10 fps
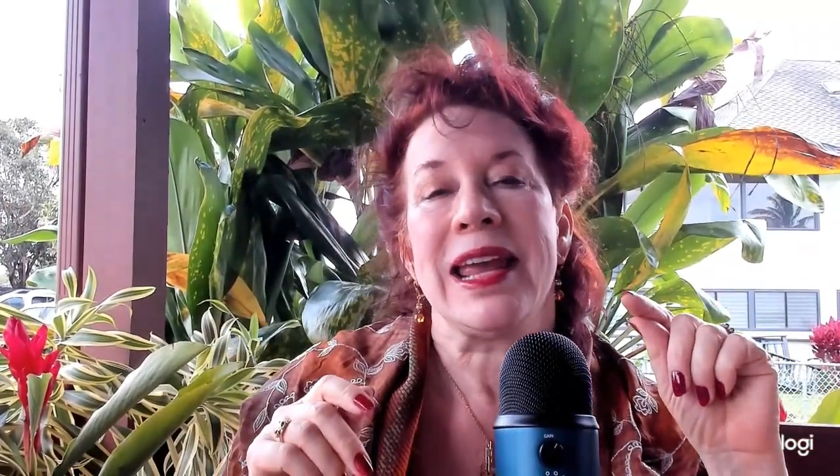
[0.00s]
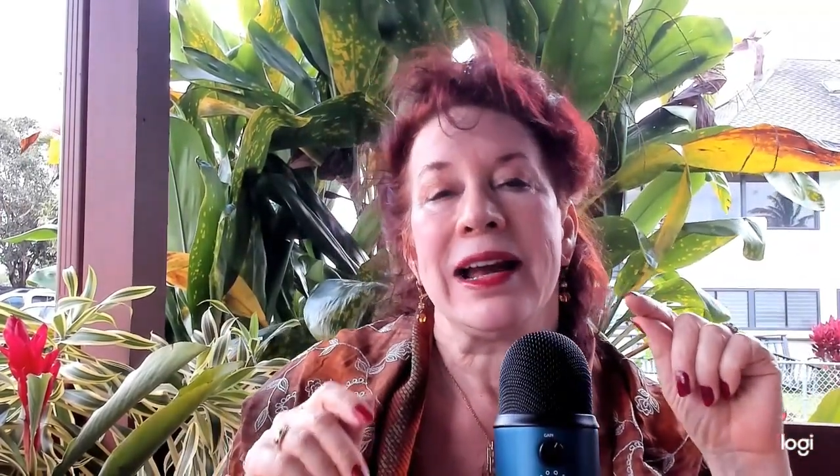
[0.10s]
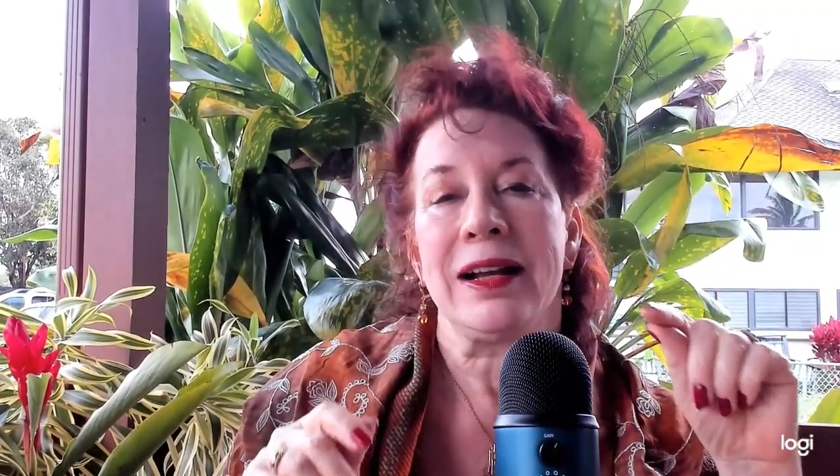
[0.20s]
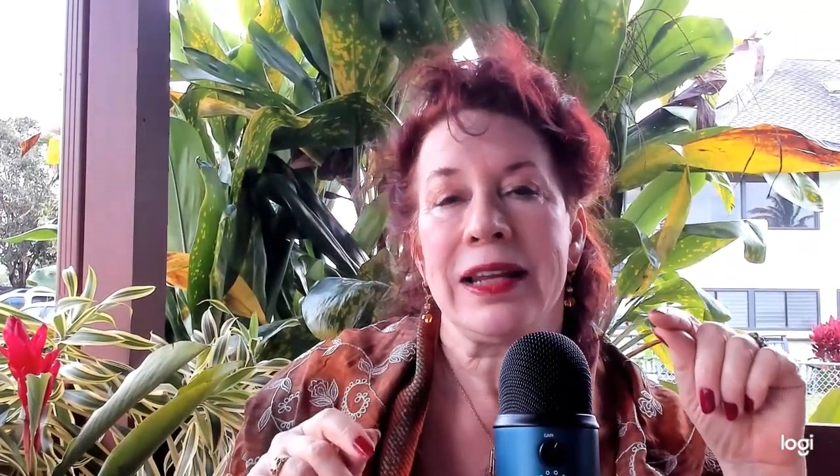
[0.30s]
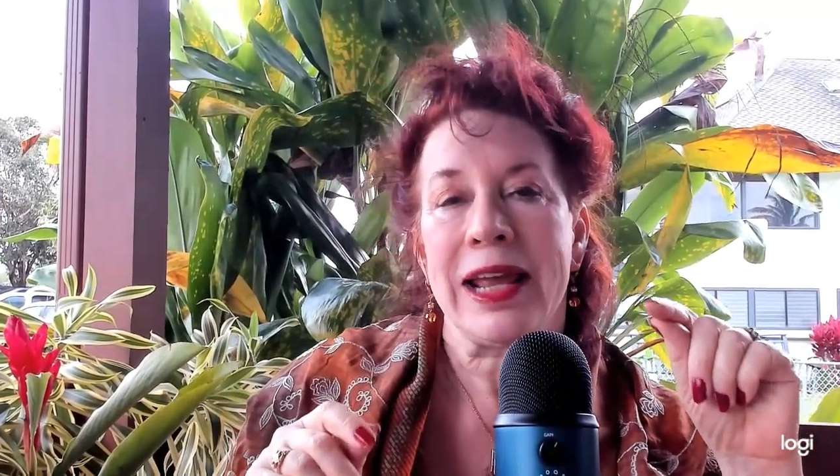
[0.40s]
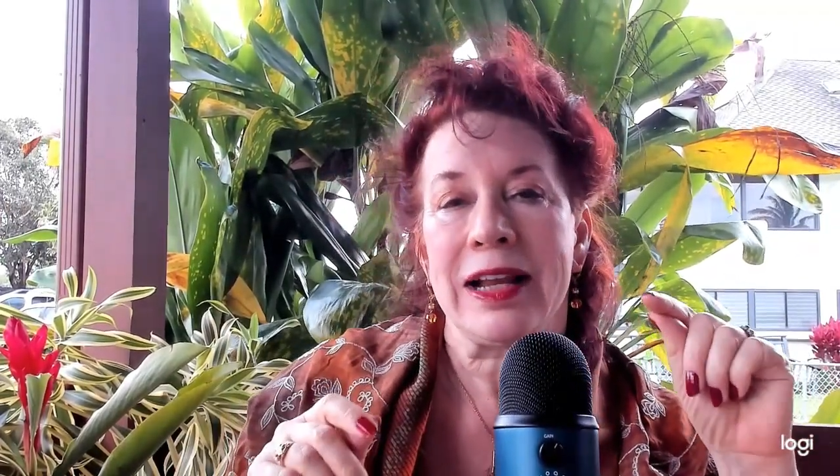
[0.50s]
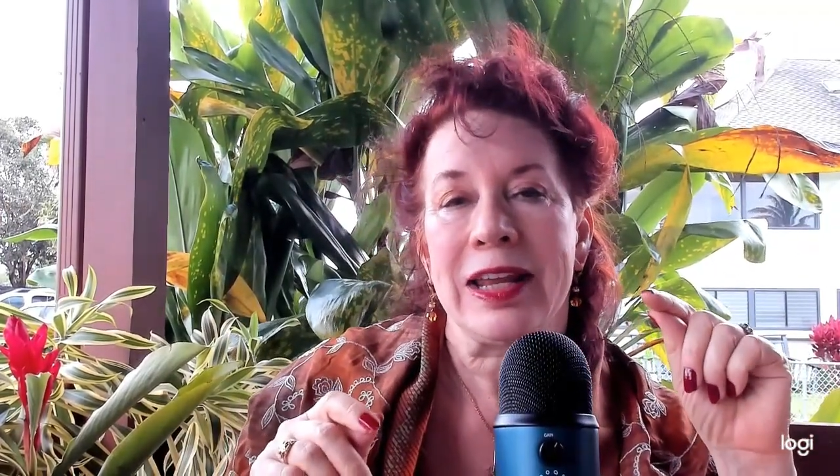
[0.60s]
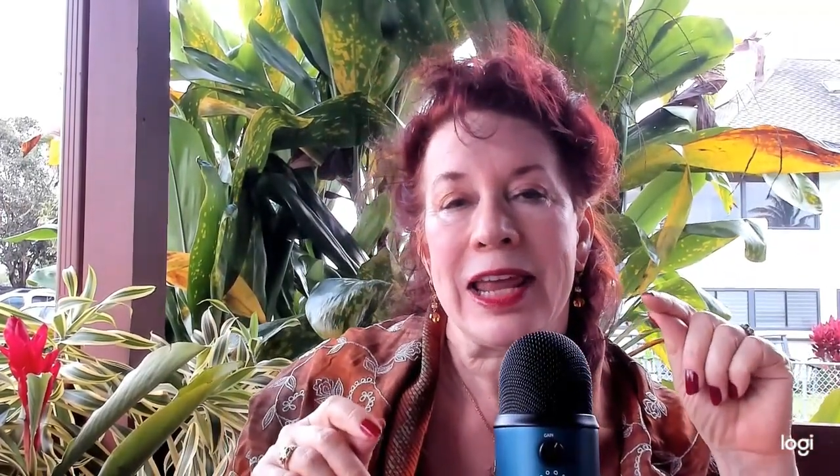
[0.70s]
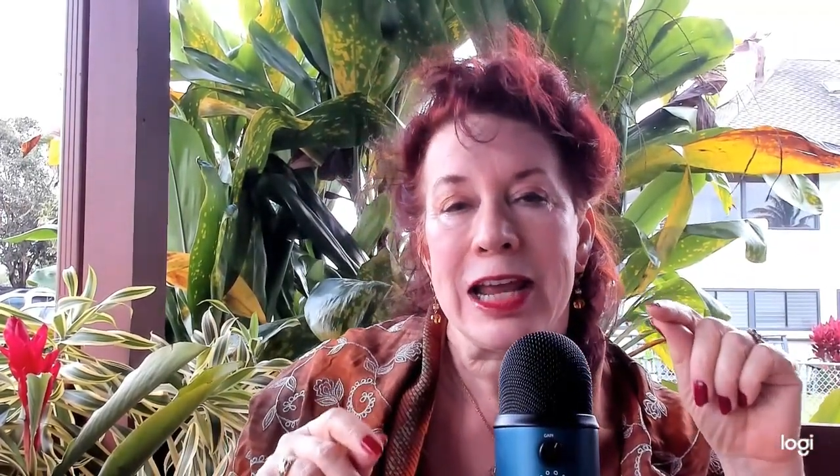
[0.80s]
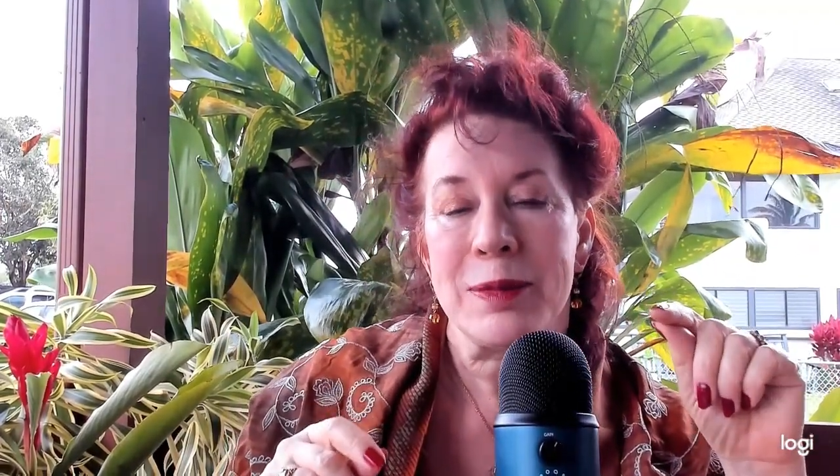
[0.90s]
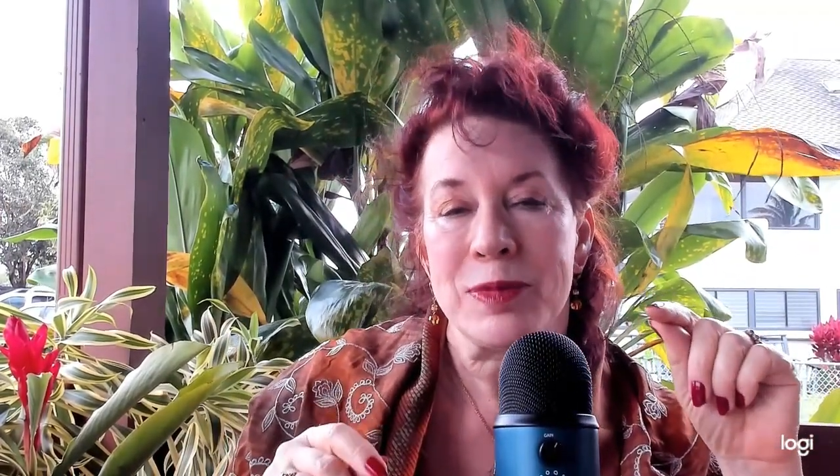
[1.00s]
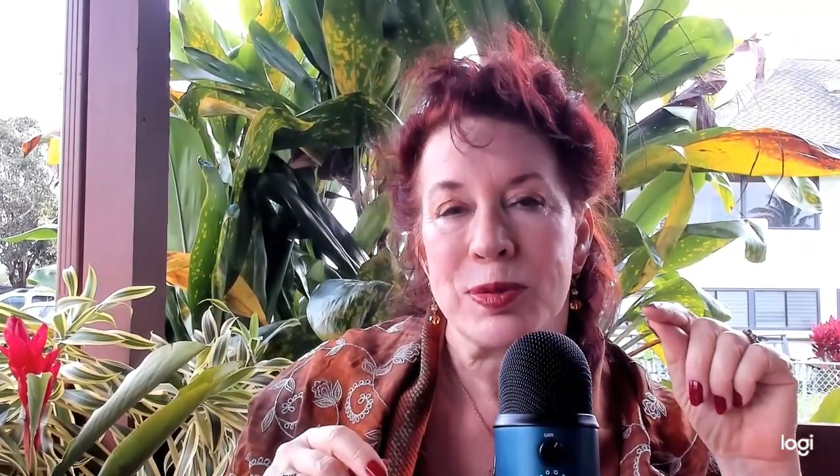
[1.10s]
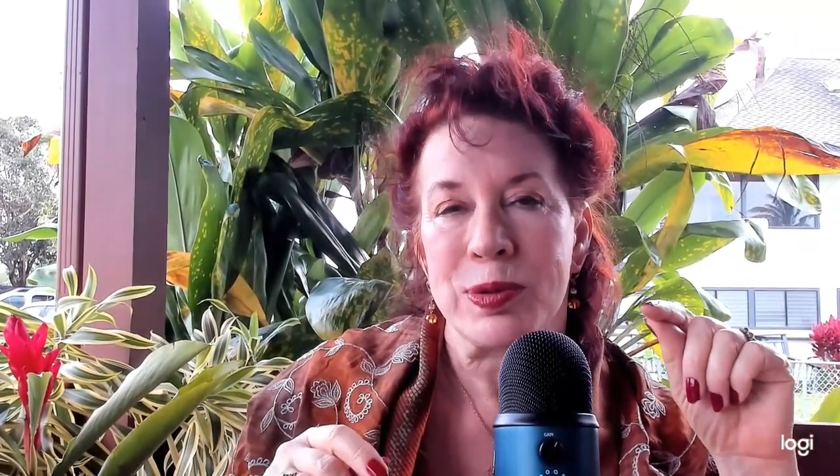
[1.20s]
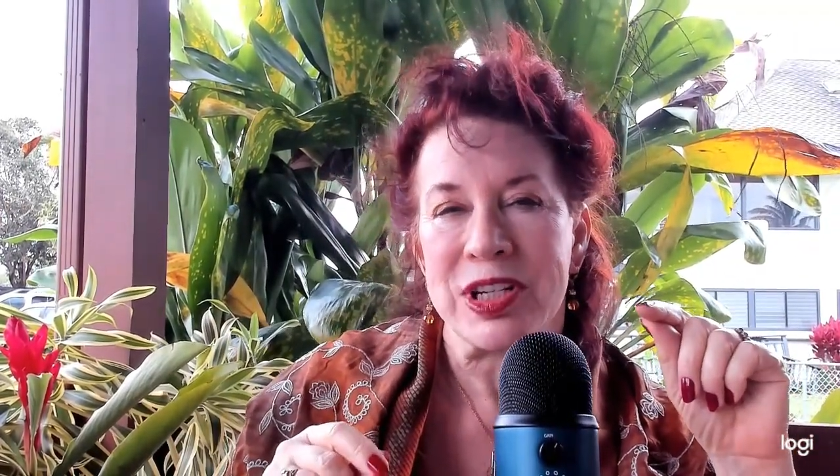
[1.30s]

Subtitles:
LLMs were